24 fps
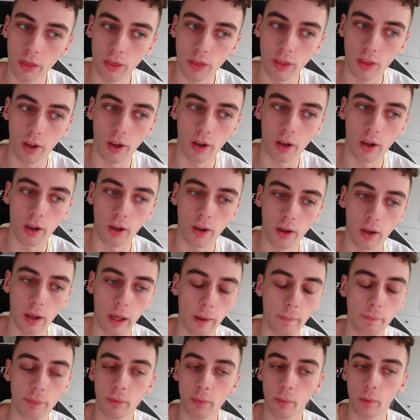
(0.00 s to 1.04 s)

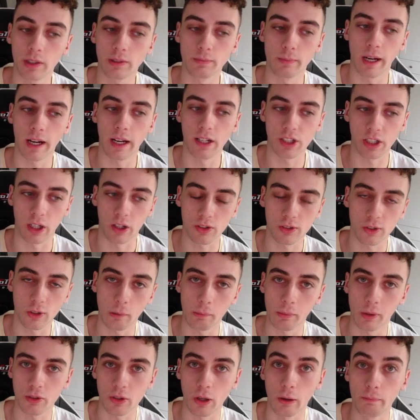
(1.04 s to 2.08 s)
we're managing our
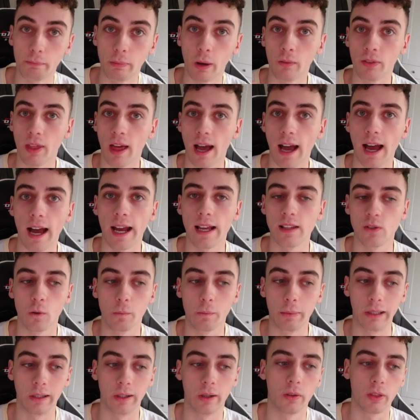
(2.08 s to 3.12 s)
stop loss above the highs or
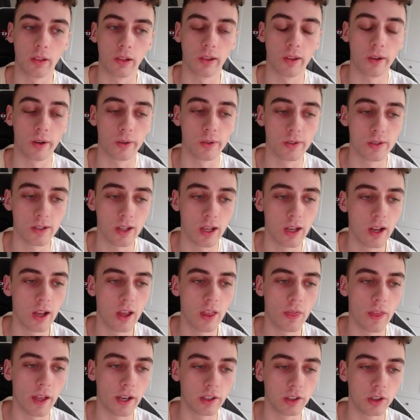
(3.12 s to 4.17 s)
below the lows,
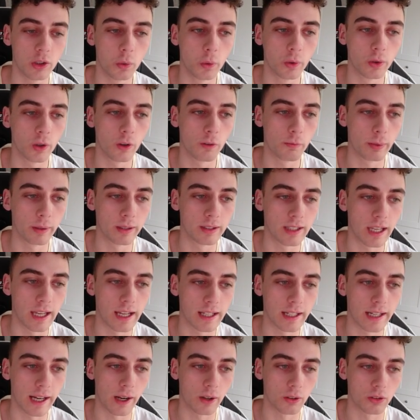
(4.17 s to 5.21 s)
then you wouldn't have been
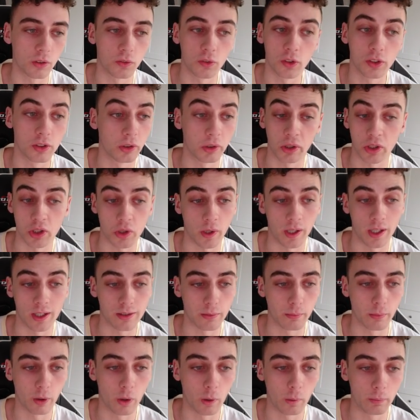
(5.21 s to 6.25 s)
taken out if you took a trade
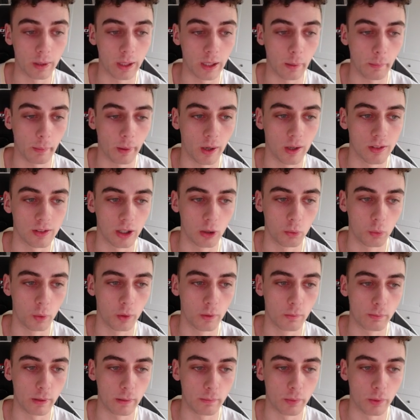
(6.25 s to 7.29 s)
somewhere up here, because it
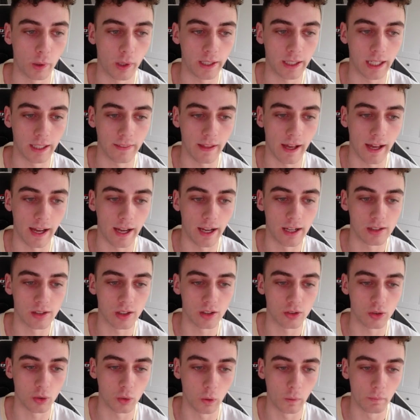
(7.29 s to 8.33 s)
wouldn't be breaking the highs
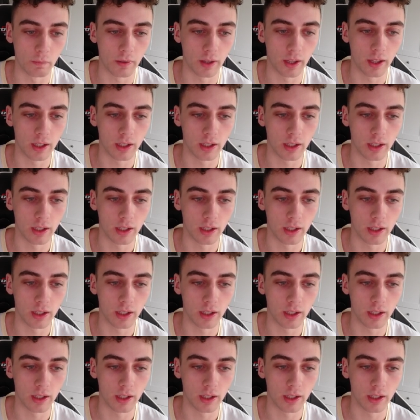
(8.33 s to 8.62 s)
at all.